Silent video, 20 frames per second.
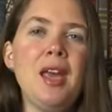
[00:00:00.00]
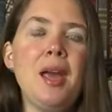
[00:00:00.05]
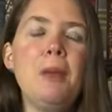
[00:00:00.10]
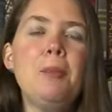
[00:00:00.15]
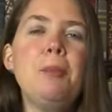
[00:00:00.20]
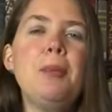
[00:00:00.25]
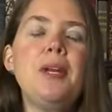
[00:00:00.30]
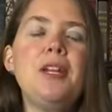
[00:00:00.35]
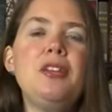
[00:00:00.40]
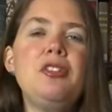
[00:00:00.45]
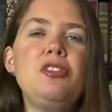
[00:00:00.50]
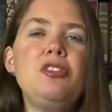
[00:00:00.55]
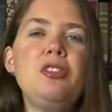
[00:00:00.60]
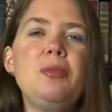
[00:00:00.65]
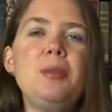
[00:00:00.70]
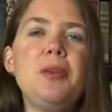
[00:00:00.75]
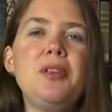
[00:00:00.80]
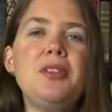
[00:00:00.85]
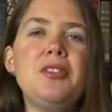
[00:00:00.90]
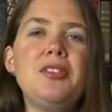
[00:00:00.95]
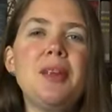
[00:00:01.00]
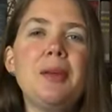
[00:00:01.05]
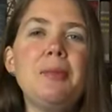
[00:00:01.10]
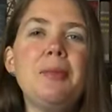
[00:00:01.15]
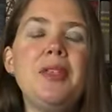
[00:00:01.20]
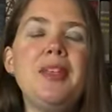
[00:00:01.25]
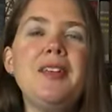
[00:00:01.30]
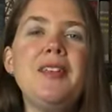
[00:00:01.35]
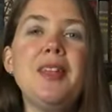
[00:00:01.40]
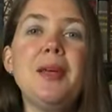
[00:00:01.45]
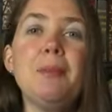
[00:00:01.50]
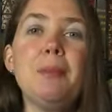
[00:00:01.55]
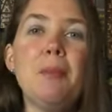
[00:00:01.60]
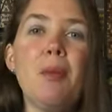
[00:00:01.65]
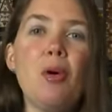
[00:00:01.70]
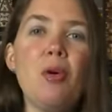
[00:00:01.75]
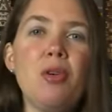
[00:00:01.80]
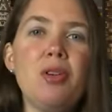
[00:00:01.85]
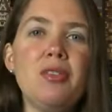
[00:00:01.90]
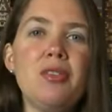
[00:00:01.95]
But it should be something that
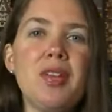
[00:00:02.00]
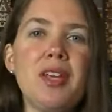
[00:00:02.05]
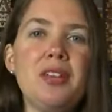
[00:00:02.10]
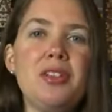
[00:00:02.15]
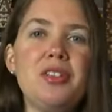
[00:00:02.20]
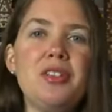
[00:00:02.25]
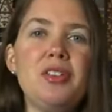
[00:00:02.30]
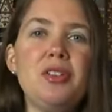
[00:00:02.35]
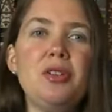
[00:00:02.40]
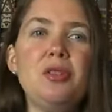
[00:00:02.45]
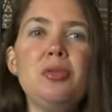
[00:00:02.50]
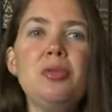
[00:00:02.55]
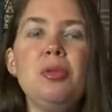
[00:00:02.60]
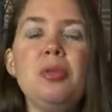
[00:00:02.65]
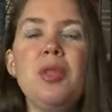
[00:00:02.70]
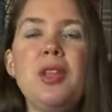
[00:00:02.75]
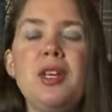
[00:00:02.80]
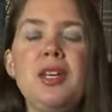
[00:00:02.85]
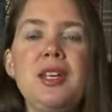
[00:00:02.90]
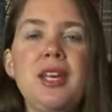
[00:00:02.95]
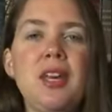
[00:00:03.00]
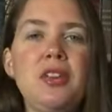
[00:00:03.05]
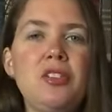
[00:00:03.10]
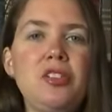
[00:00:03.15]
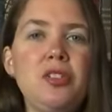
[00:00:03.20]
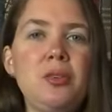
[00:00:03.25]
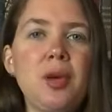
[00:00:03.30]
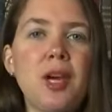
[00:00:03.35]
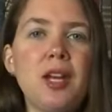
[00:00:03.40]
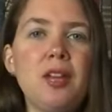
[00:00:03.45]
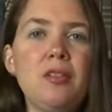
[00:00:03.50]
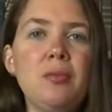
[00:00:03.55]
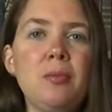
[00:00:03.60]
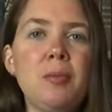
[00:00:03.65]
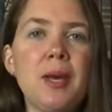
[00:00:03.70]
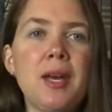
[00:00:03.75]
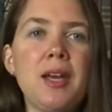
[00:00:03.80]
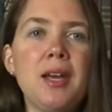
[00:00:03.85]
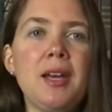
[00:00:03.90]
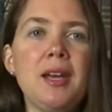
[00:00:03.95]
motivates you, that gets you out of
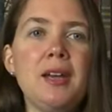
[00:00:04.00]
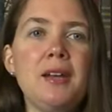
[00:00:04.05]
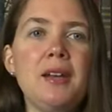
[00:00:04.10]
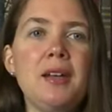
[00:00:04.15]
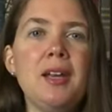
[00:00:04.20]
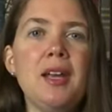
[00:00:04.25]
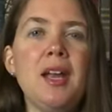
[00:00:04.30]
bed,